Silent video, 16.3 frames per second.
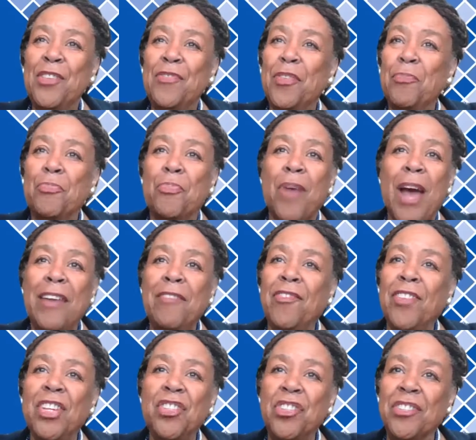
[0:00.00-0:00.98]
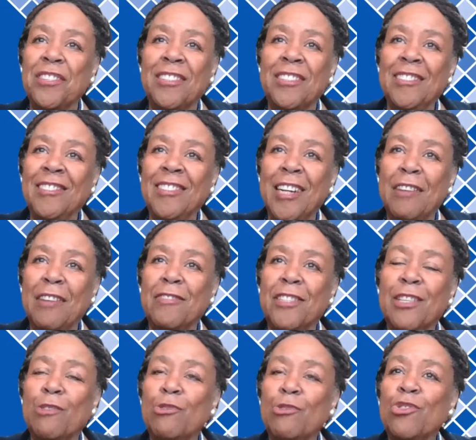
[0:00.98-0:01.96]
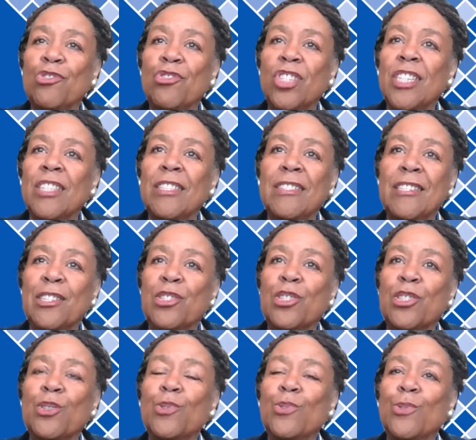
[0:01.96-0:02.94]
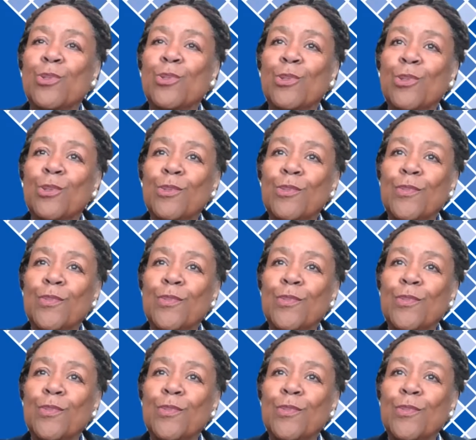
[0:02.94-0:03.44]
the bright vision of the social justice school